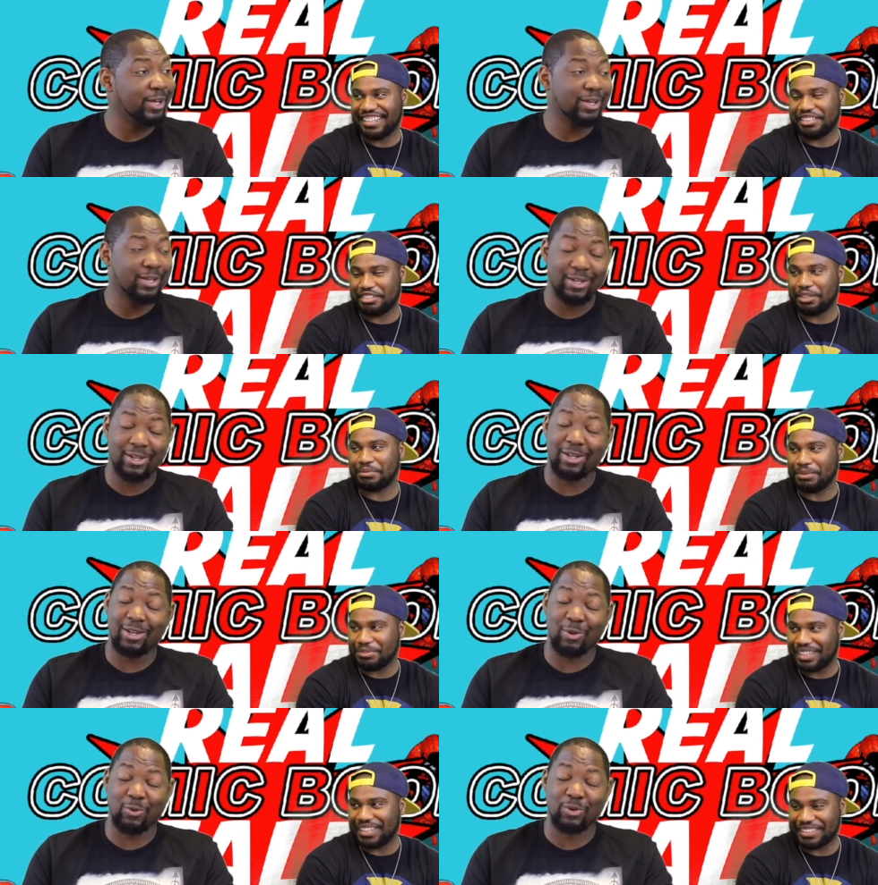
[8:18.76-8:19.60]
Speaker 1: That's what I'm
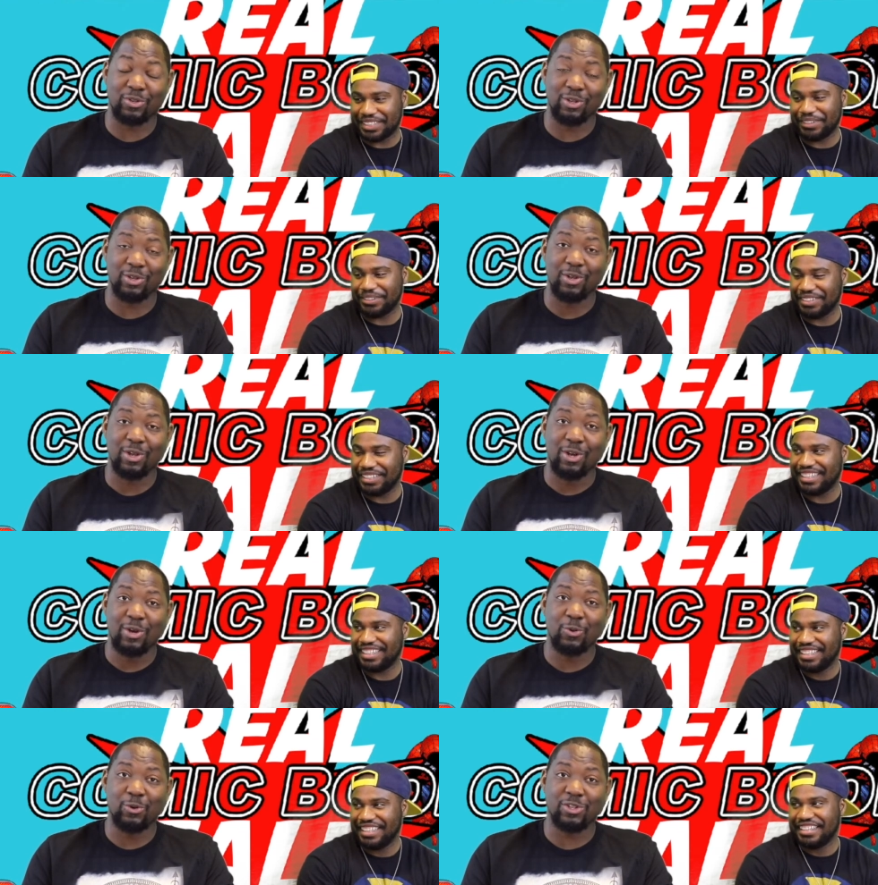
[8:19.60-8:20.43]
trying which to tell you.
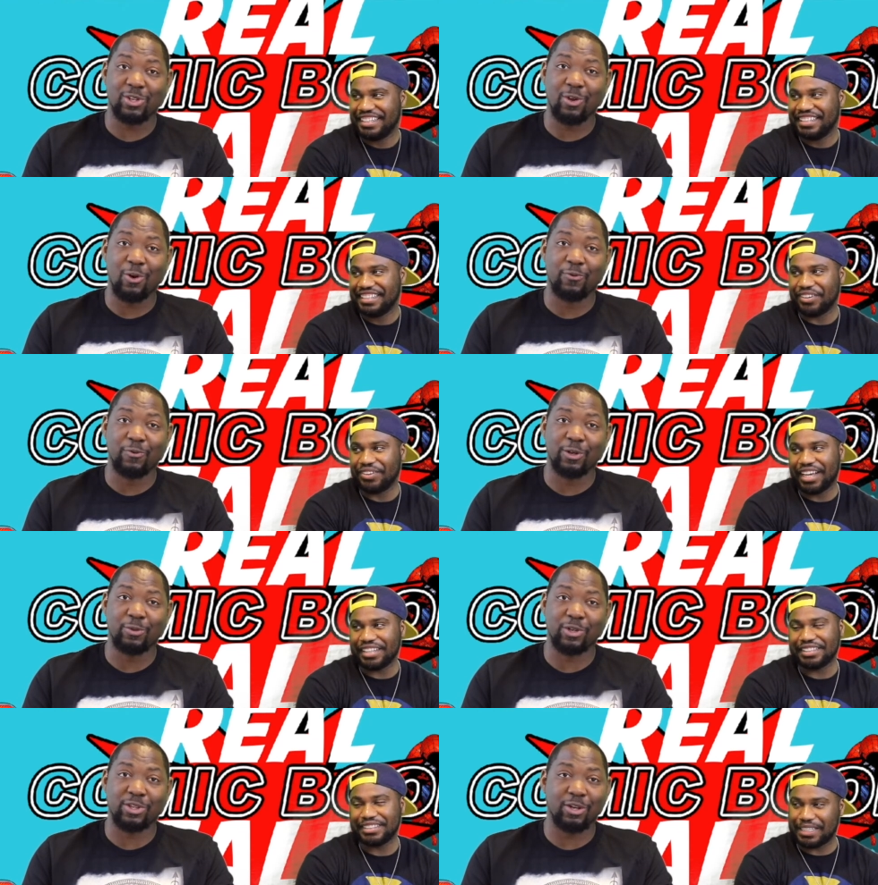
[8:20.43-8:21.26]
Which is hopefully they're
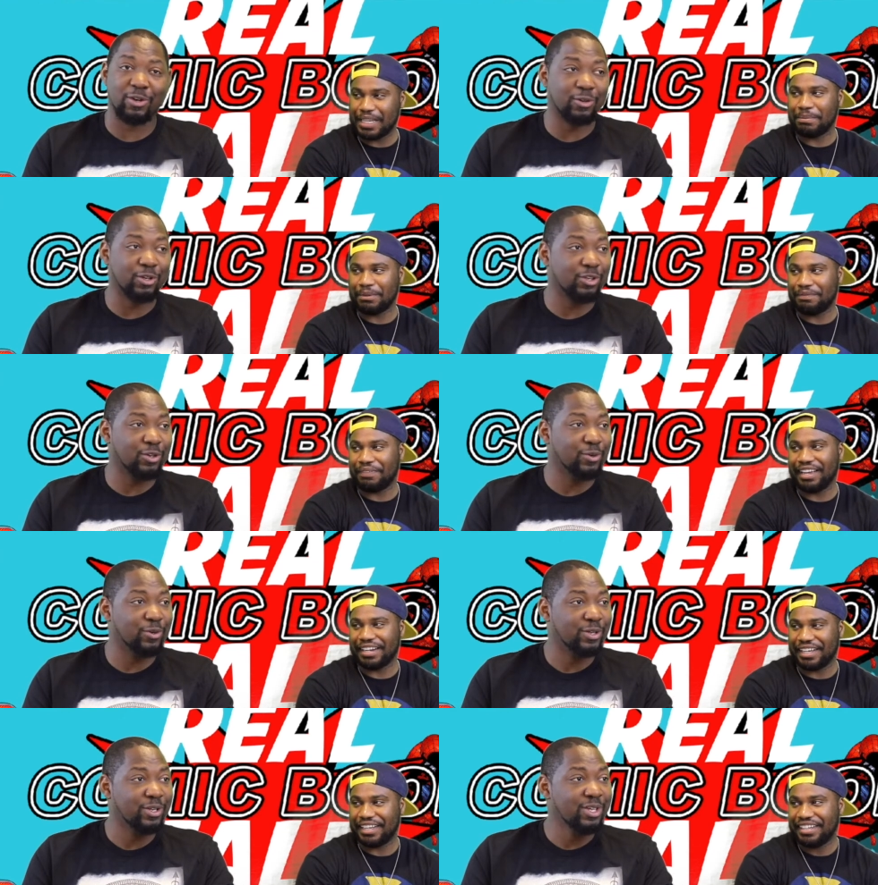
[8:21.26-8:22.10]
gonna have to simplify
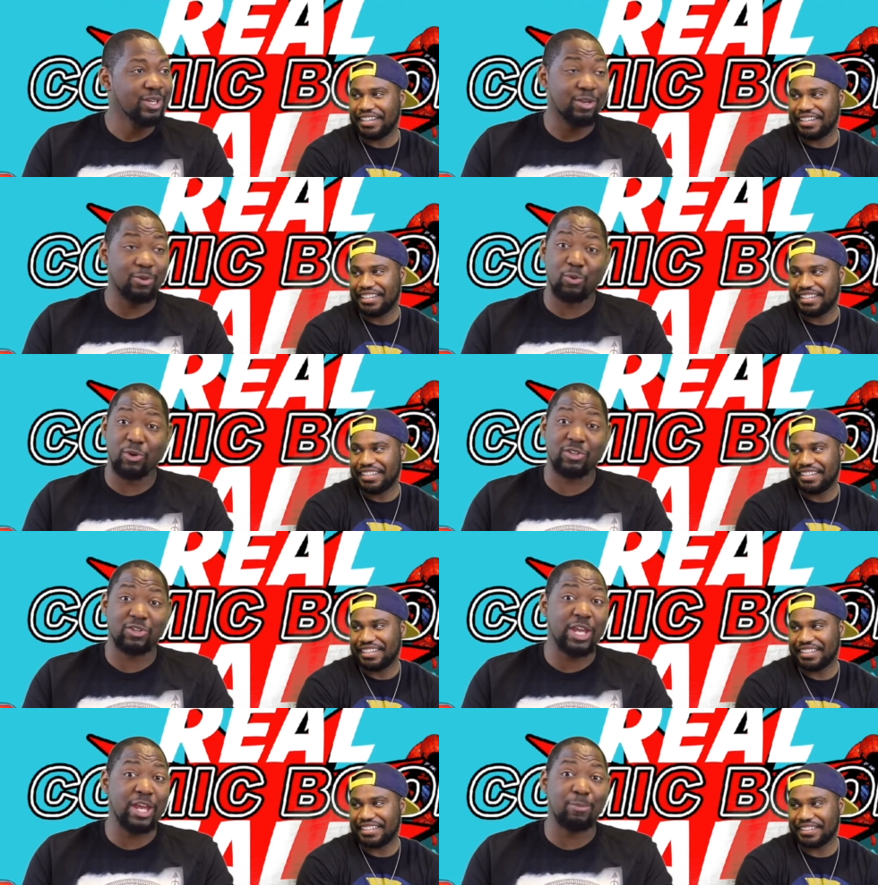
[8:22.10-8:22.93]
that. Which
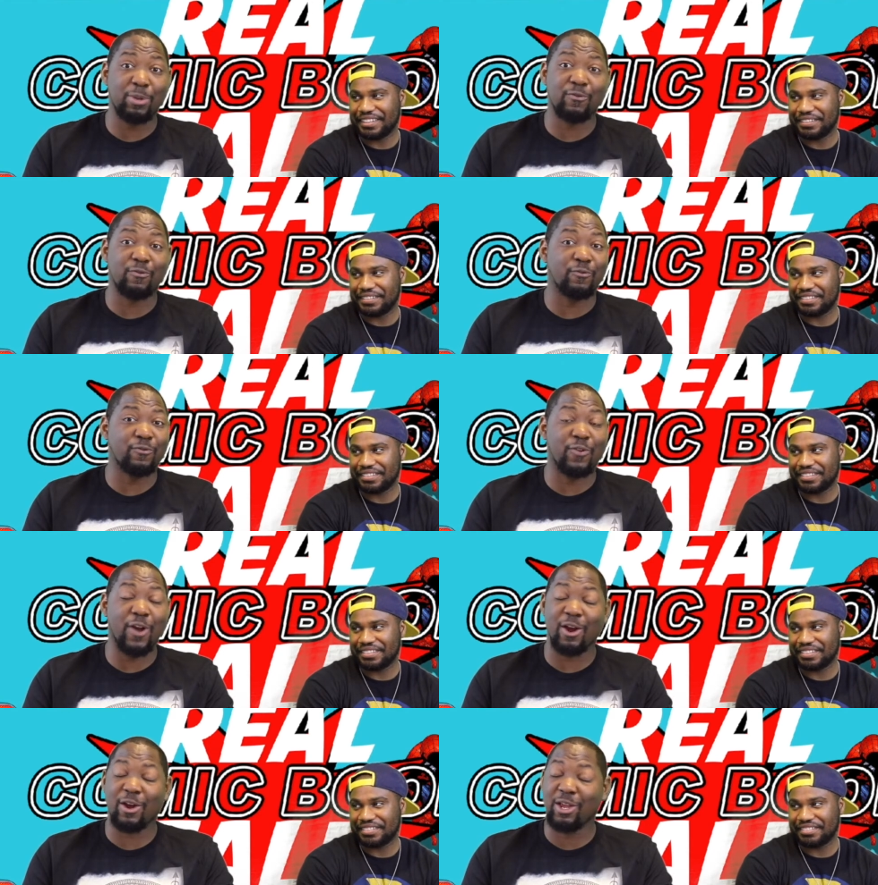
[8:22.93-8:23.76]
can be
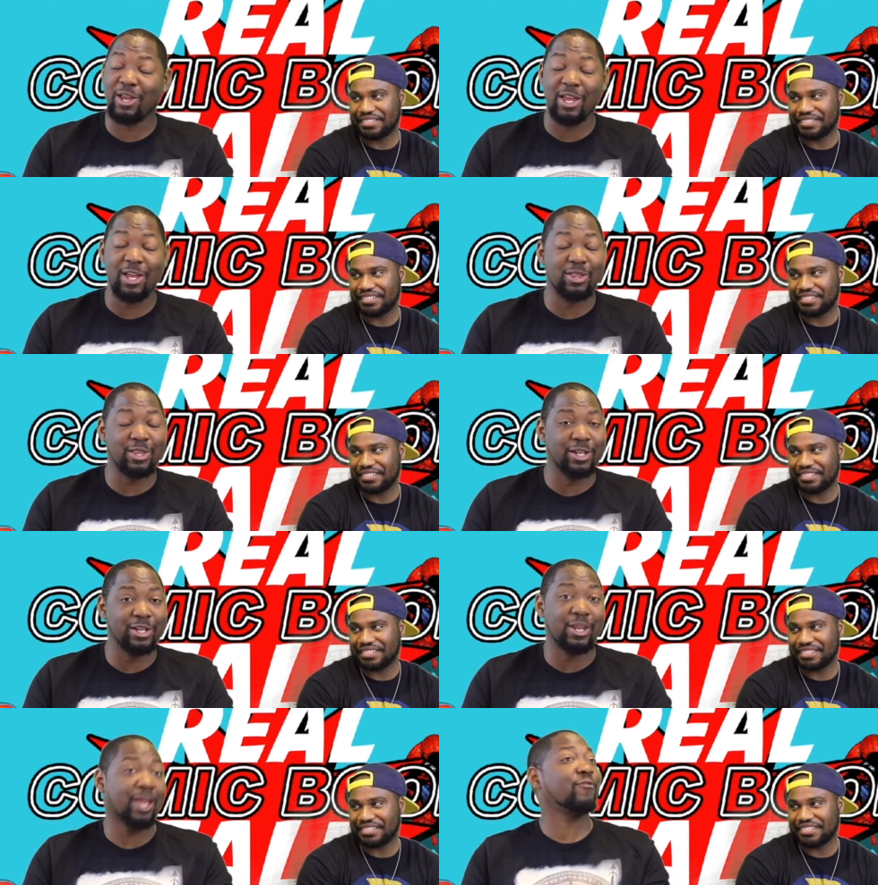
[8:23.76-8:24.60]
very easily.
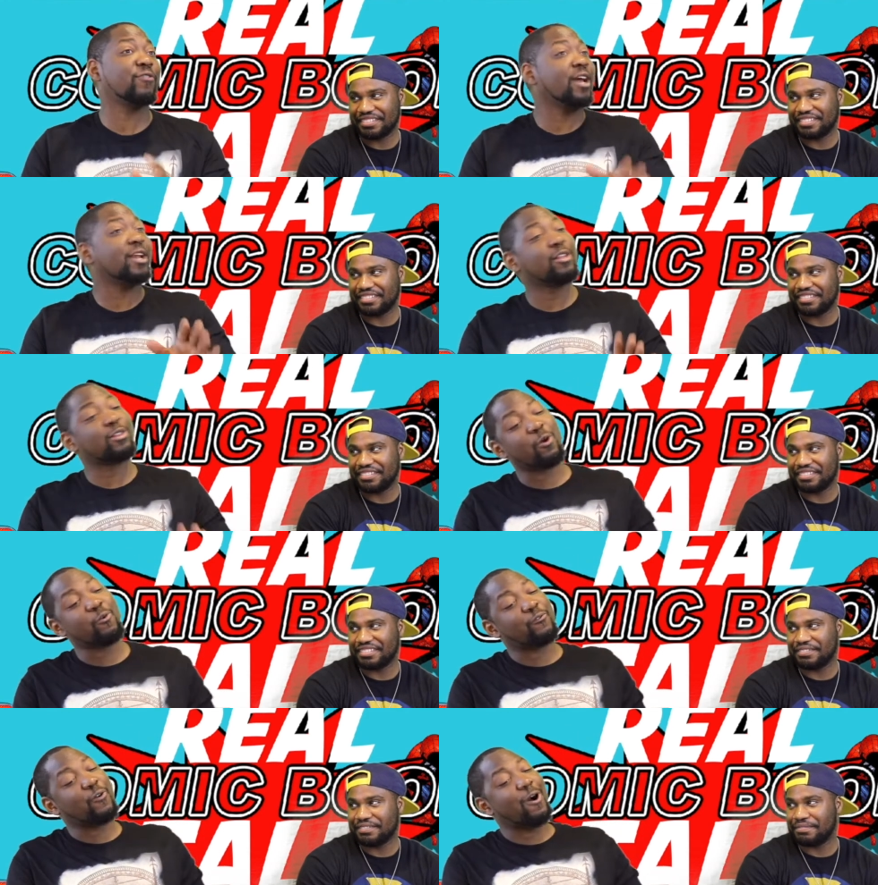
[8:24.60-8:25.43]
They've done it
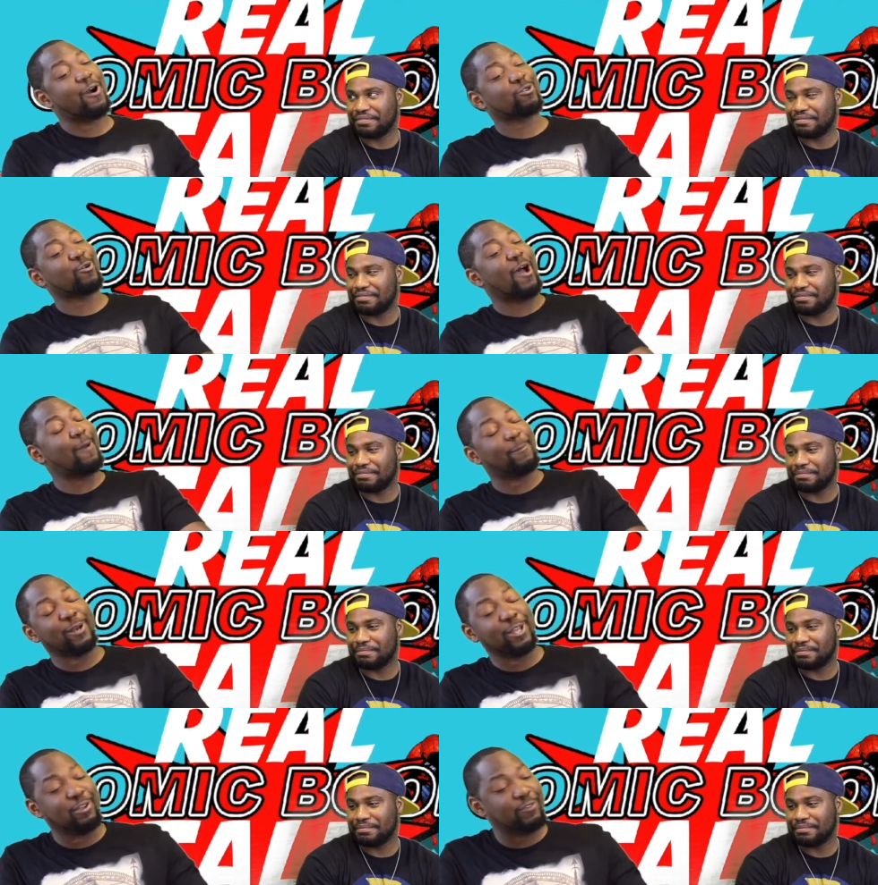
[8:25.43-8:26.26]
so far, so I
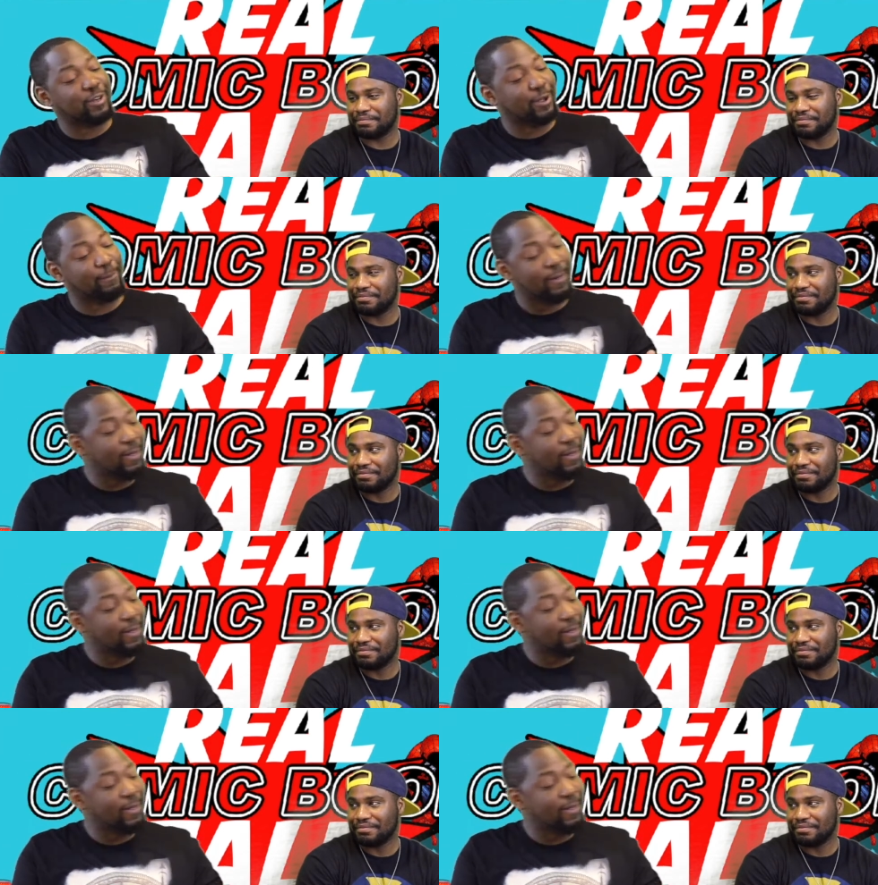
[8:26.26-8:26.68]
believe in them.